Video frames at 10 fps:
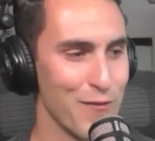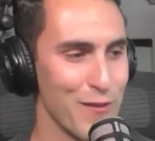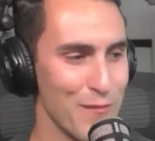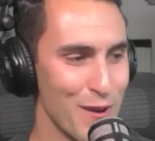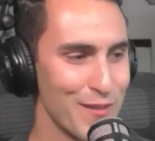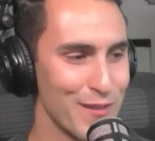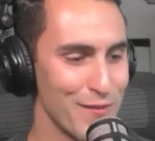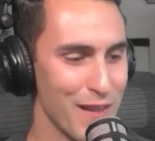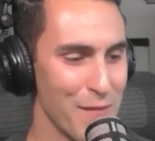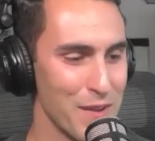for most
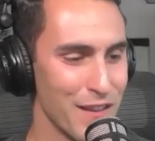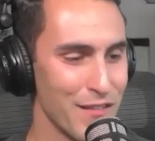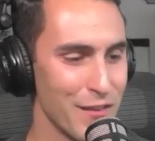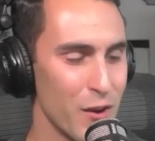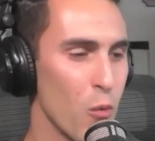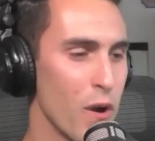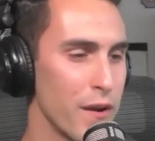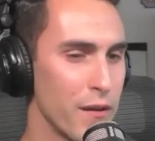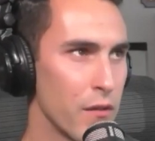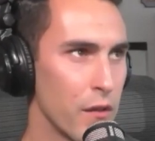of them because, you know,
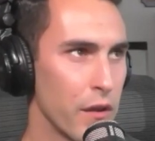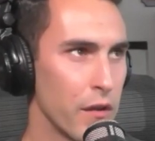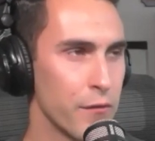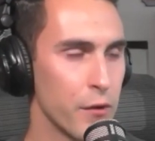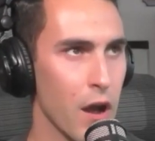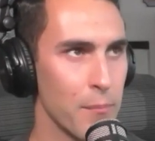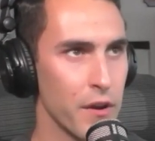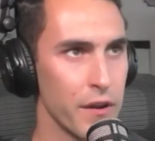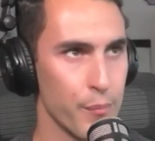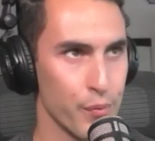one, if you're
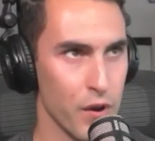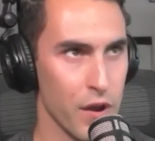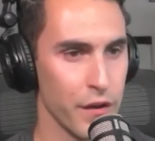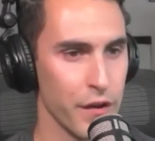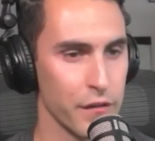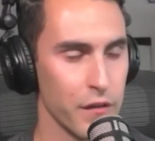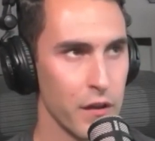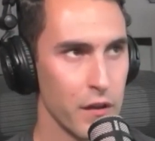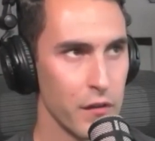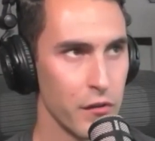operating a product,
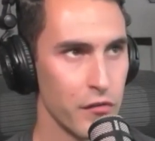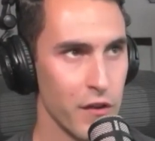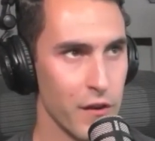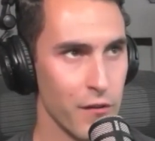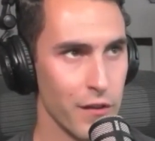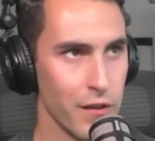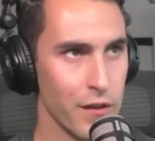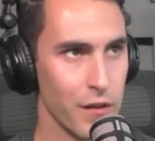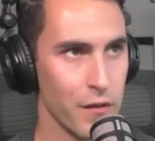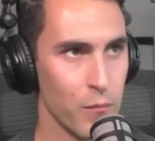you're
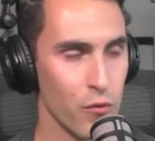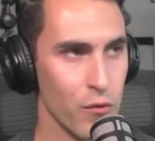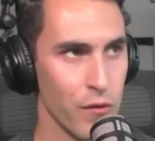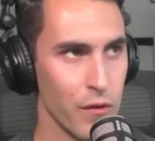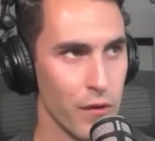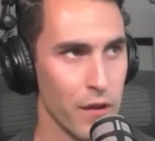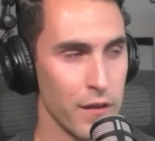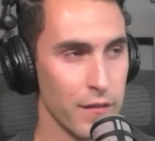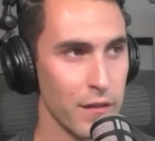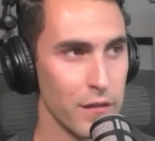generally more
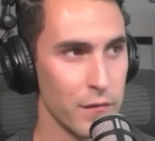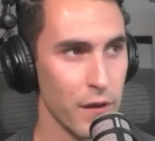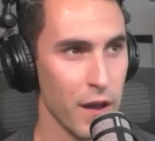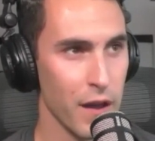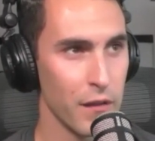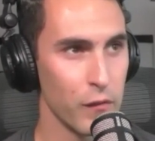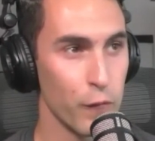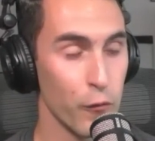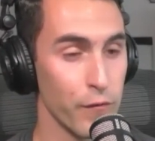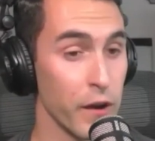incentivized
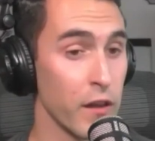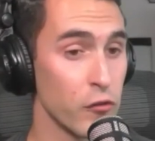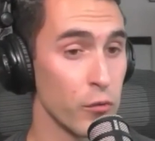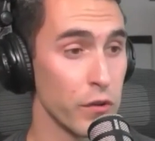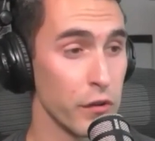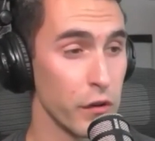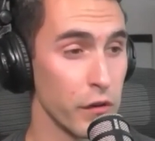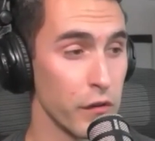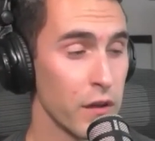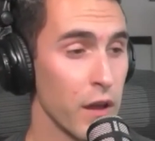for financial
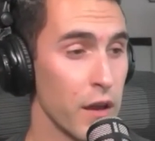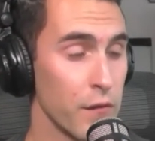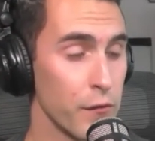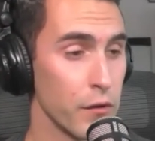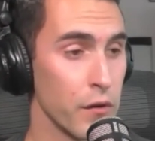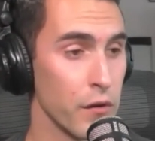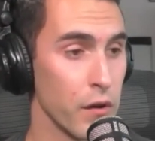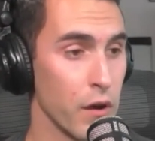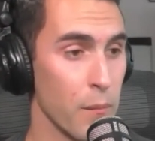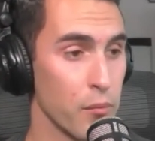returns. And if you're
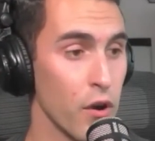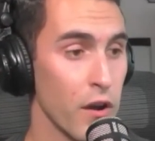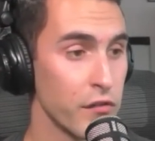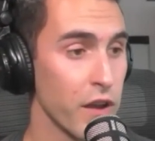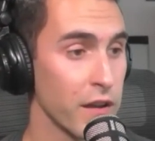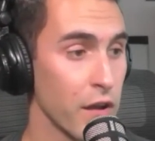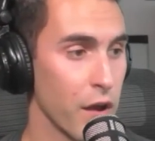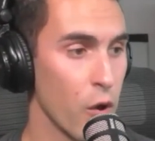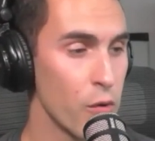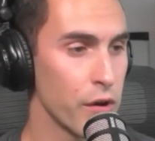yeah. a project
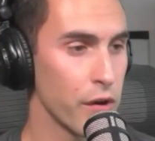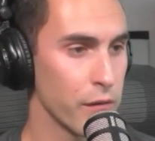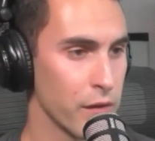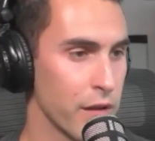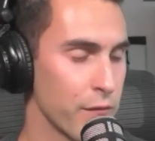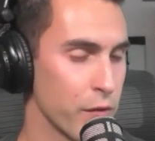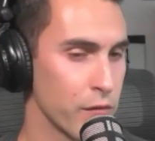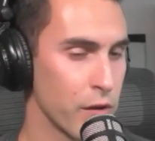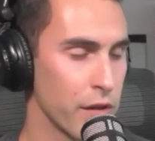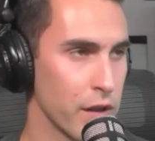owner, right, if you're
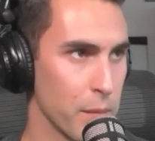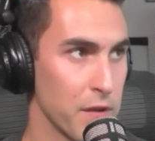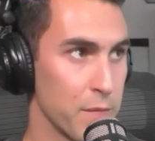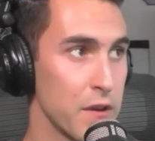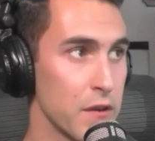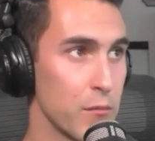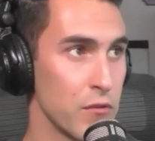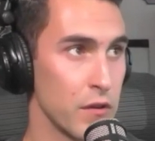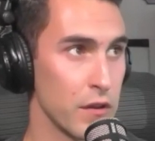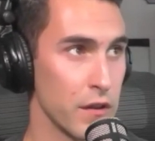running like a PFP
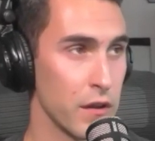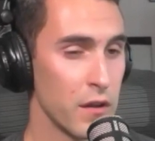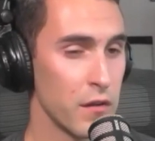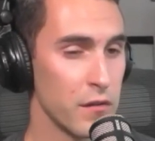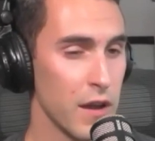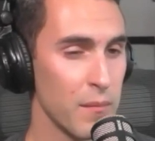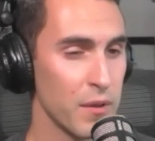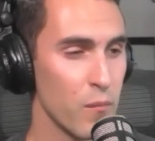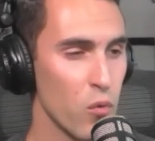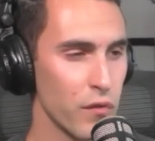community, you're
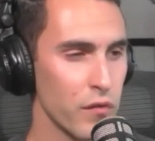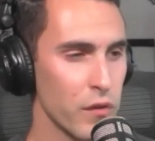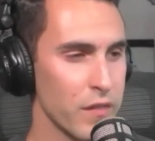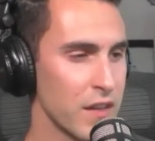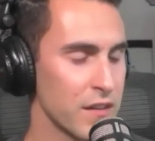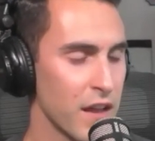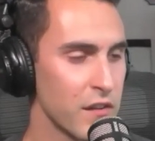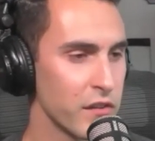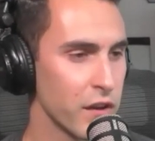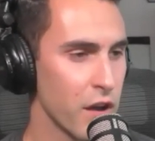dabbling more so in the
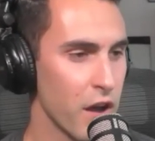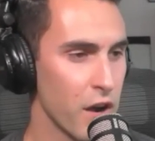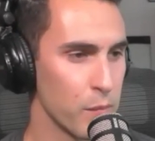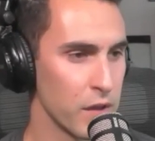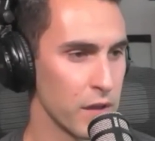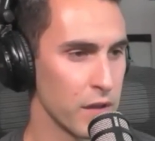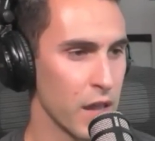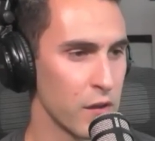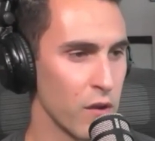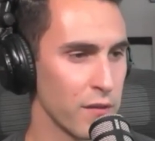attention economy
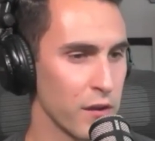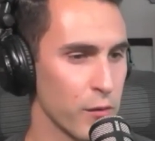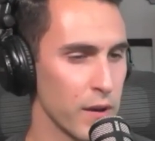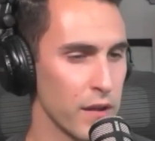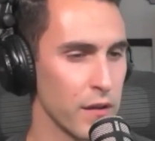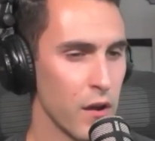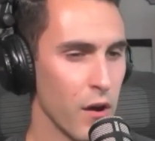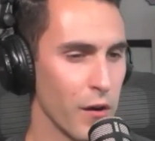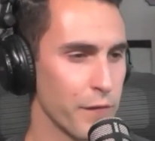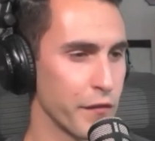and you have to create
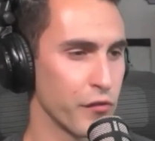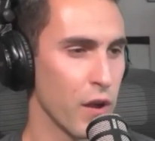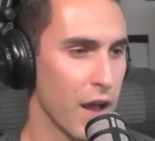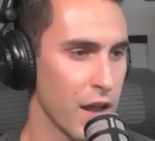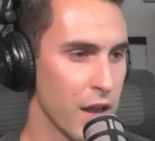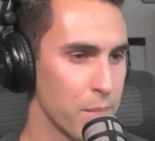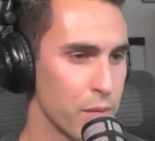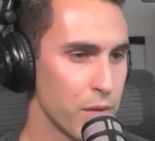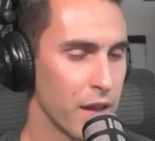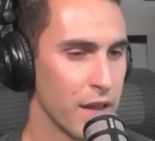artificial hype
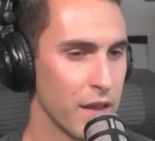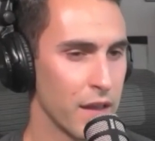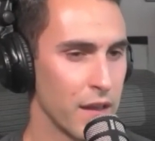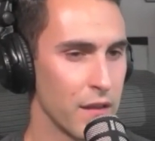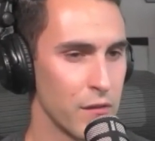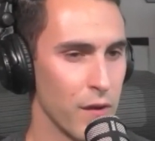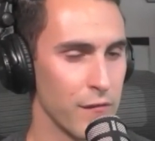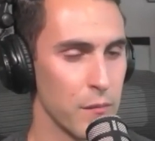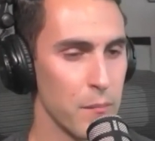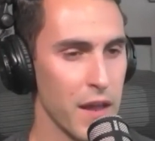and you
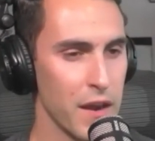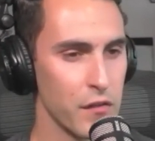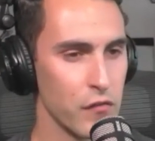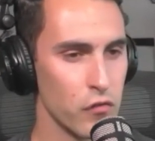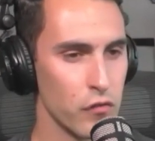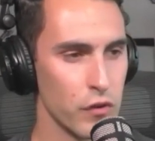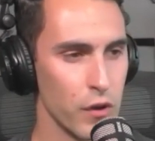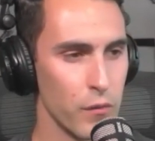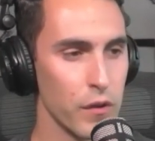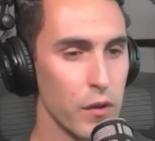have to manage, you
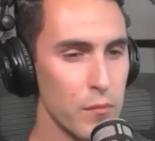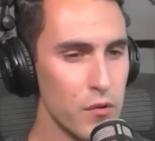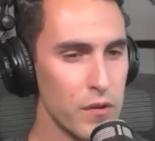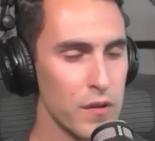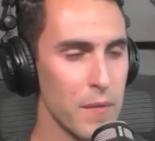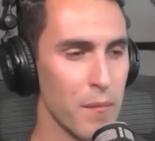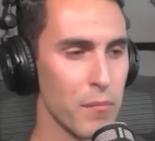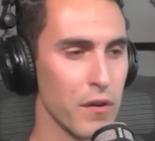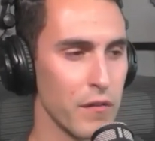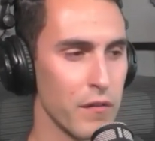know, the community
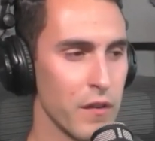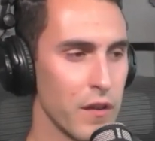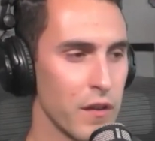members.